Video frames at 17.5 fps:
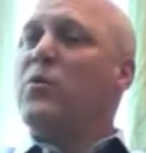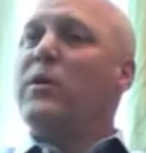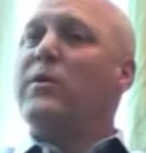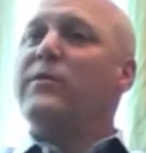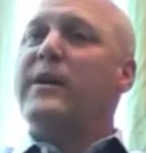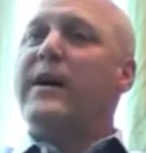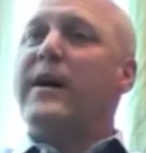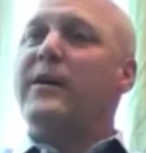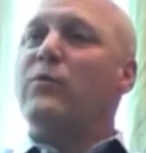
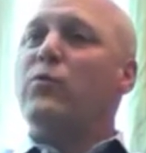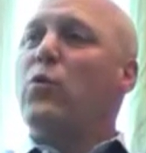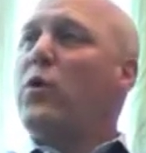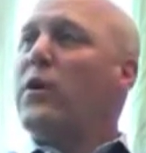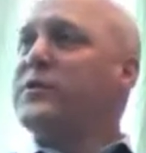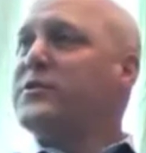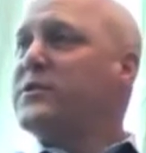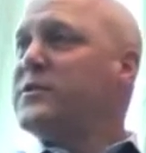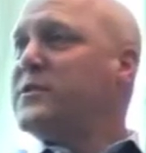We've got
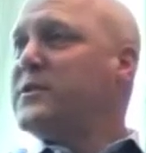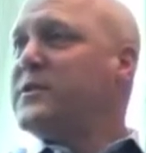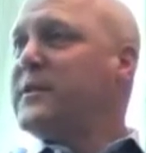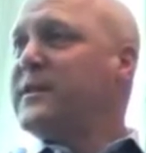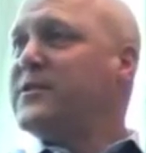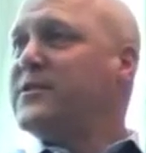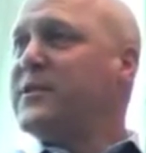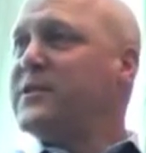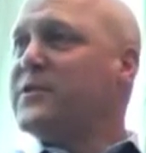Washington
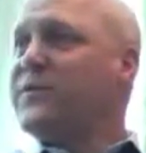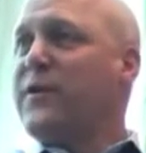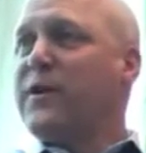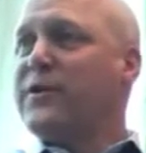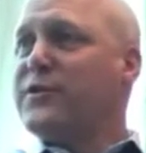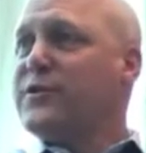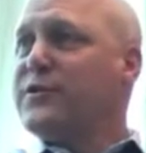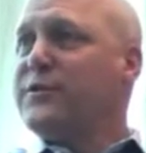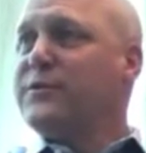that's
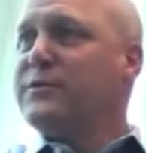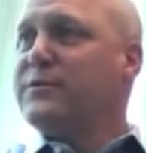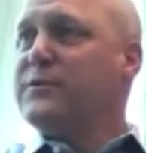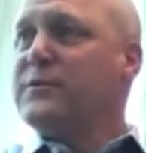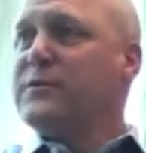dysfunctional.